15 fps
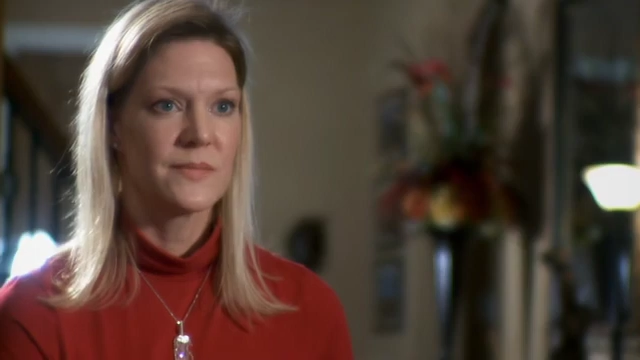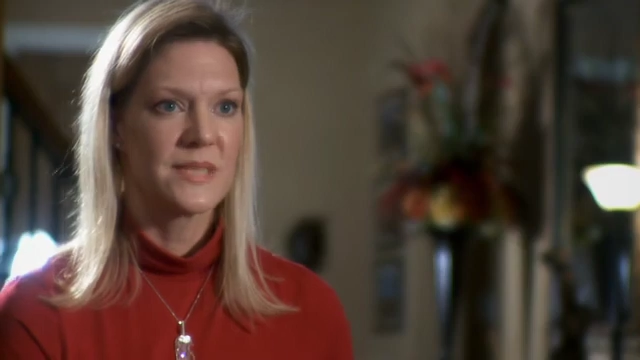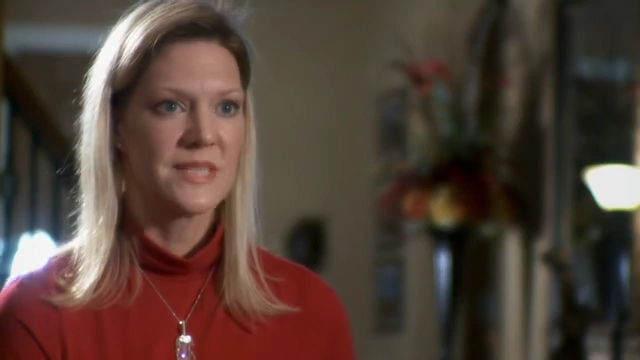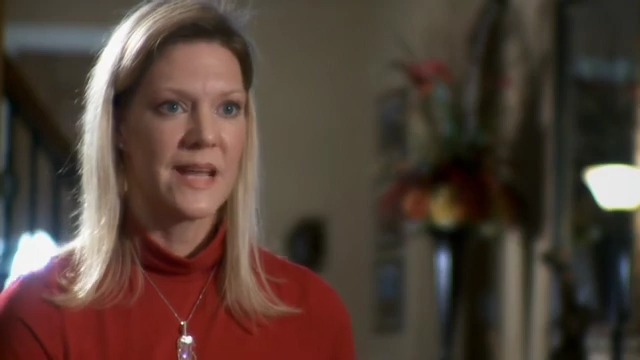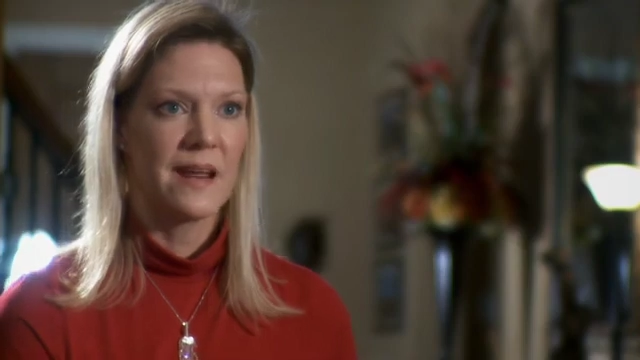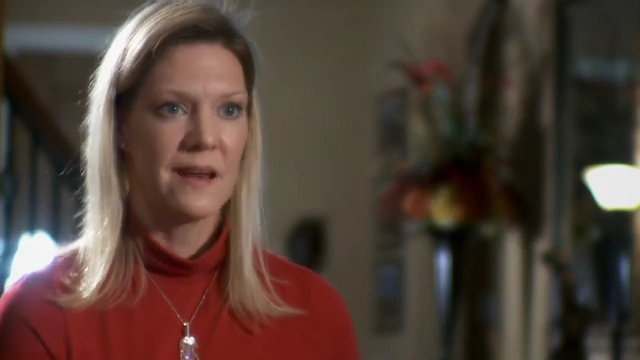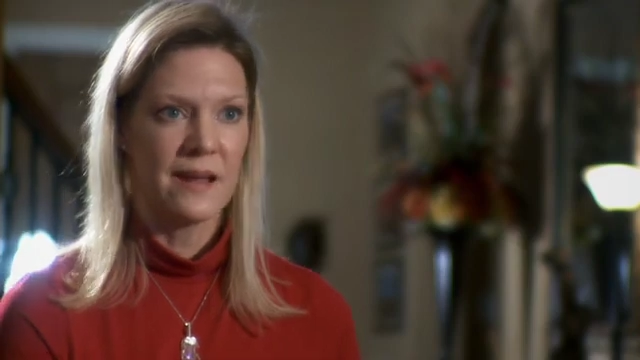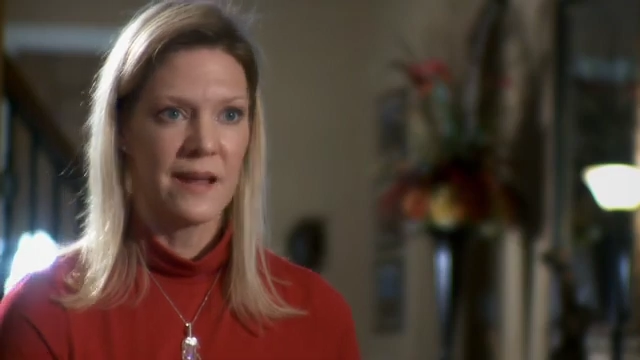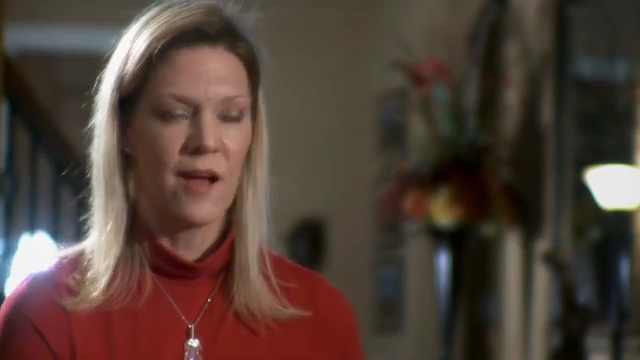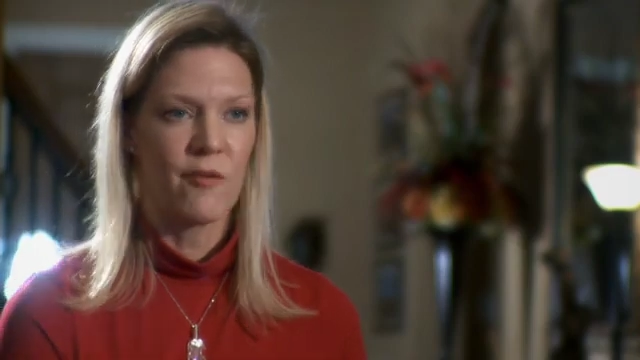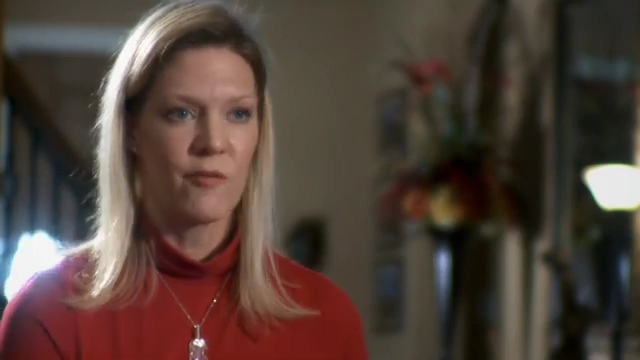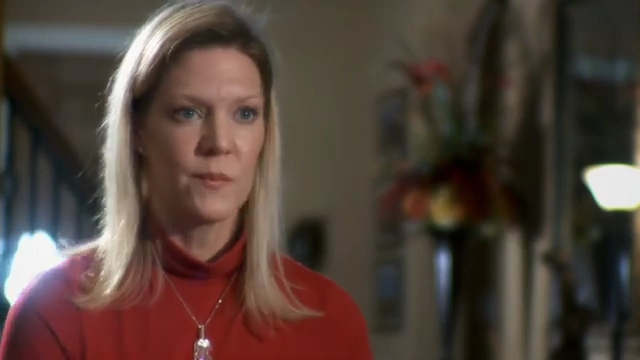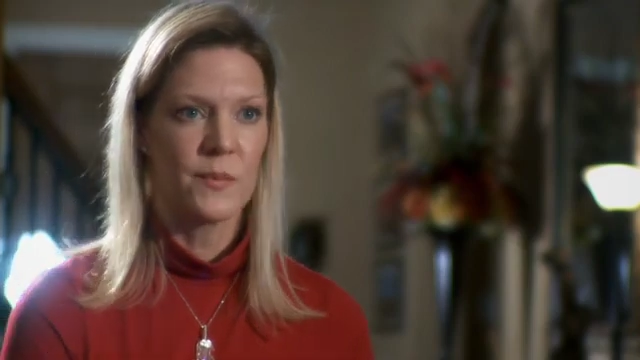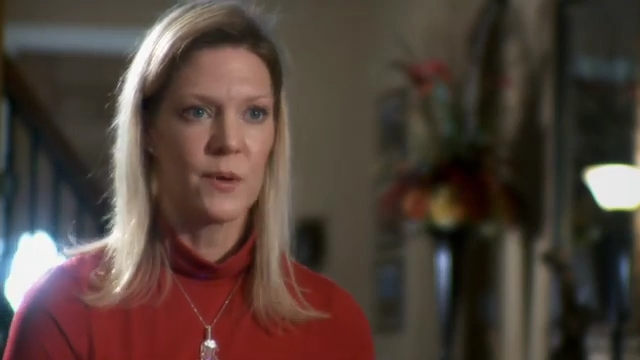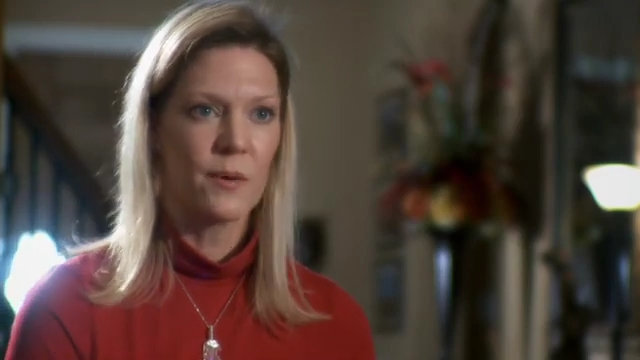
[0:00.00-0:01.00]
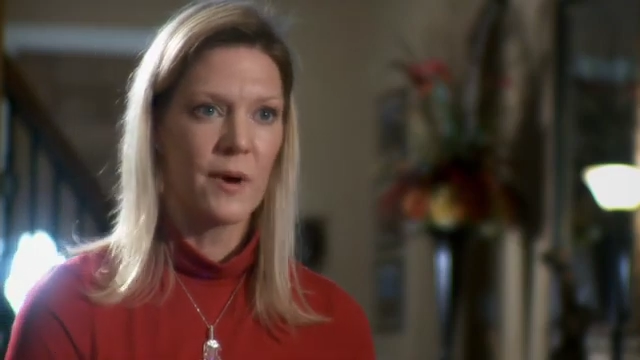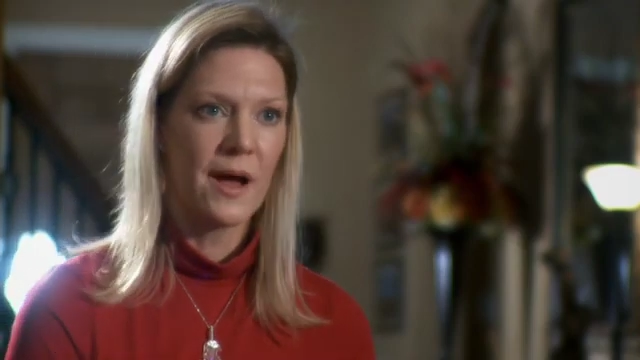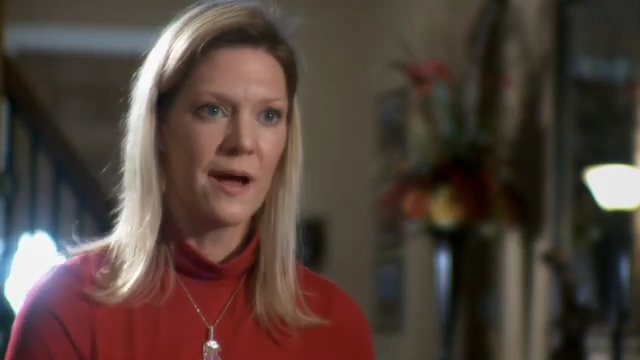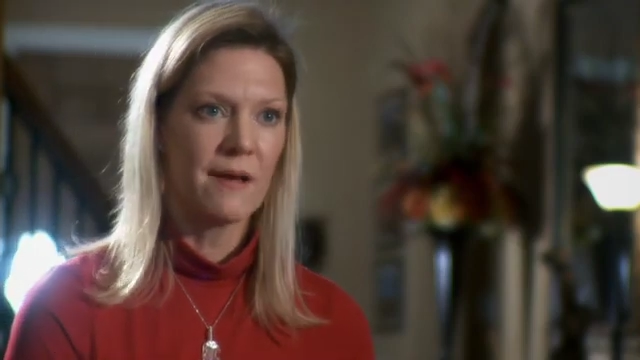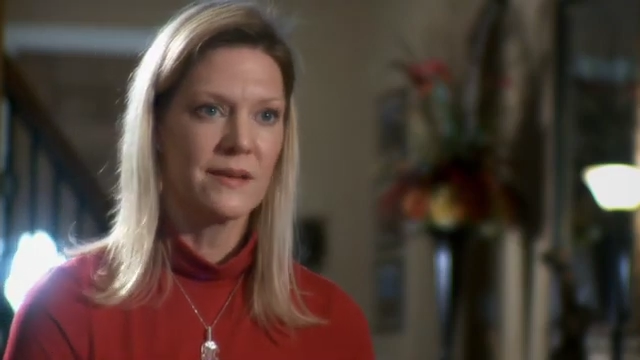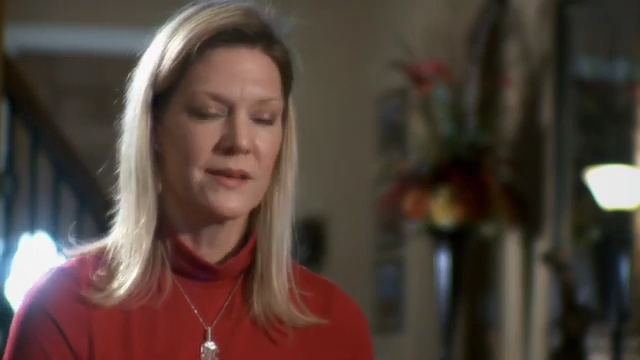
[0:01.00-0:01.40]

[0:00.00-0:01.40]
standing out from the crowd